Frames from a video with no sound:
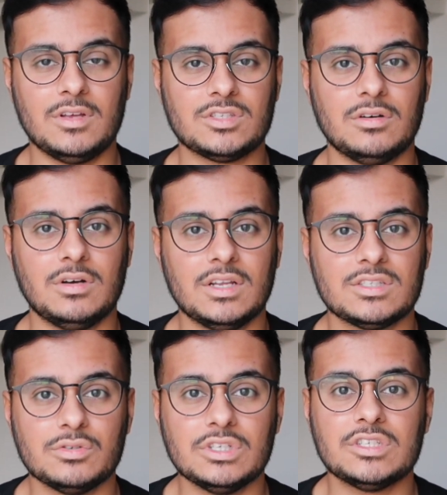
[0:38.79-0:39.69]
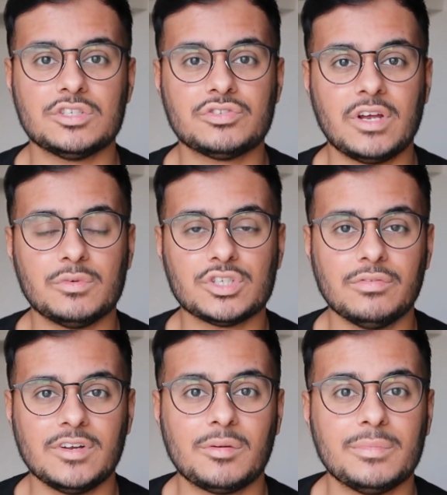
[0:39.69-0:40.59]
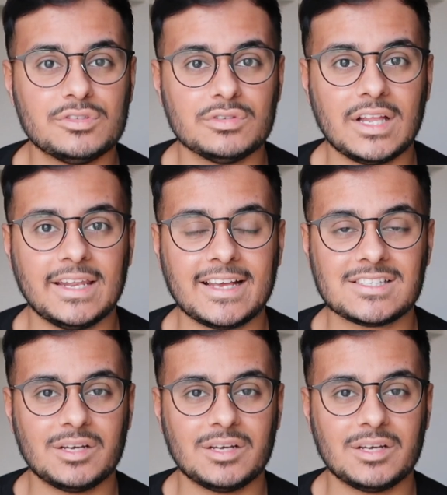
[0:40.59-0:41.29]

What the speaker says: so I still need to shred, which hopefully I'm gonna be doing that next